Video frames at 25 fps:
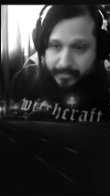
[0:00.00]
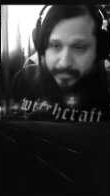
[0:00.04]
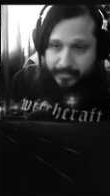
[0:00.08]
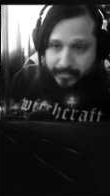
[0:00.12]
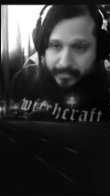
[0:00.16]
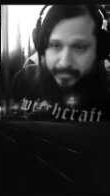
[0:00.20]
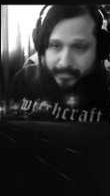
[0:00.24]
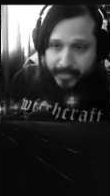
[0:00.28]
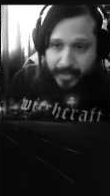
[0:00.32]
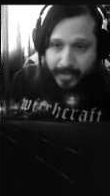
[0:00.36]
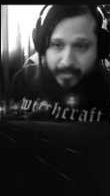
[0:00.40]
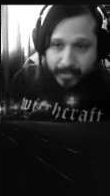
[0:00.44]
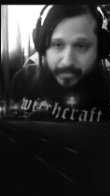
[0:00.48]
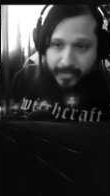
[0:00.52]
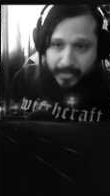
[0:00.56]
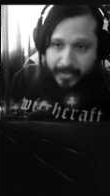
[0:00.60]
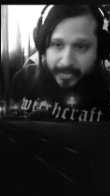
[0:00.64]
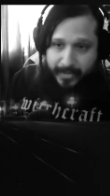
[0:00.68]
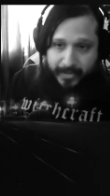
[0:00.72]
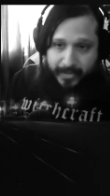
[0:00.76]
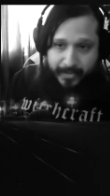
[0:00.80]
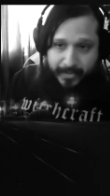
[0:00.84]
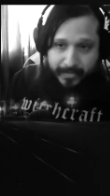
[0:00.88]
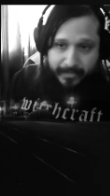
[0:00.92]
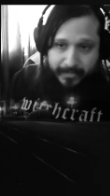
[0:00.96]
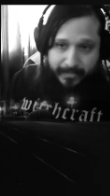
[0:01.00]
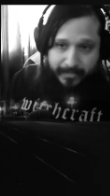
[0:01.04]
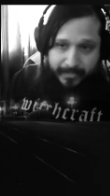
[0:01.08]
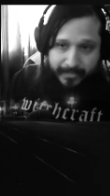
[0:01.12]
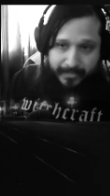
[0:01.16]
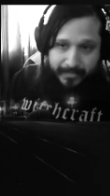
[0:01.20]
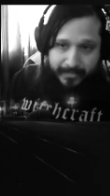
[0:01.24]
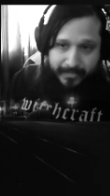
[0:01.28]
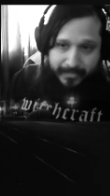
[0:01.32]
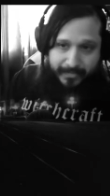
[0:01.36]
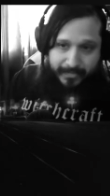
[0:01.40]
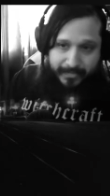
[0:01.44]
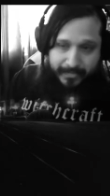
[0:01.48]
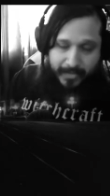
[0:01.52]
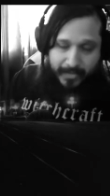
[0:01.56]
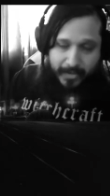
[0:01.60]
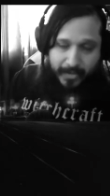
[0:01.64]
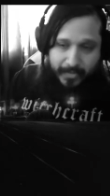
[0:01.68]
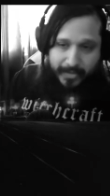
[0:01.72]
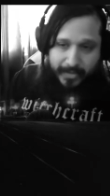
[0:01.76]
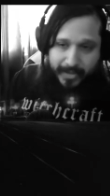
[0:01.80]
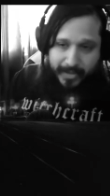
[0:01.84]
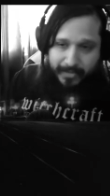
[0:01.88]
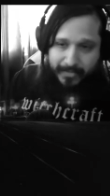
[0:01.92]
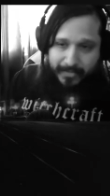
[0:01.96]
I don't want that. Why
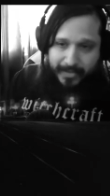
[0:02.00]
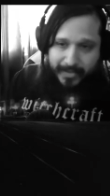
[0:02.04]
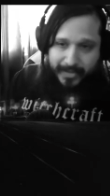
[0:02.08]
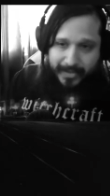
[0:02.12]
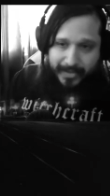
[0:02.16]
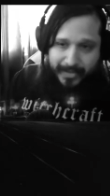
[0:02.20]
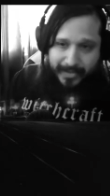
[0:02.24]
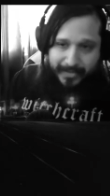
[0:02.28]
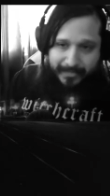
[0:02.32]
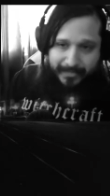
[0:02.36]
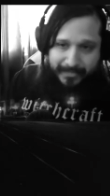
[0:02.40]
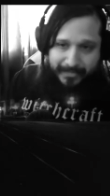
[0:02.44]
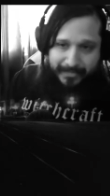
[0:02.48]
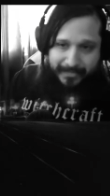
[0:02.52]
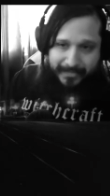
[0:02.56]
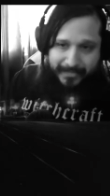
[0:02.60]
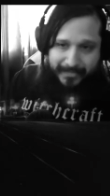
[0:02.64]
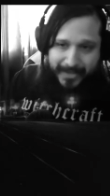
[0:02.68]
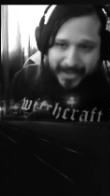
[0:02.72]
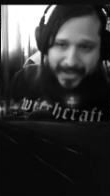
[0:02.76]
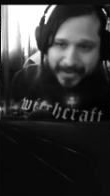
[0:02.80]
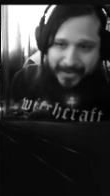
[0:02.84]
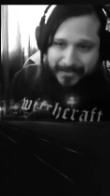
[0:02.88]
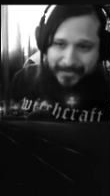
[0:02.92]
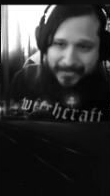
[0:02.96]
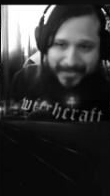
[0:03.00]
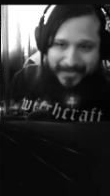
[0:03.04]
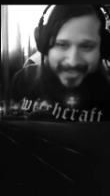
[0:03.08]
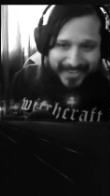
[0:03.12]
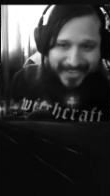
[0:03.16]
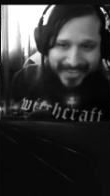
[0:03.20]
would no, I he'll that? take it. I don't want that.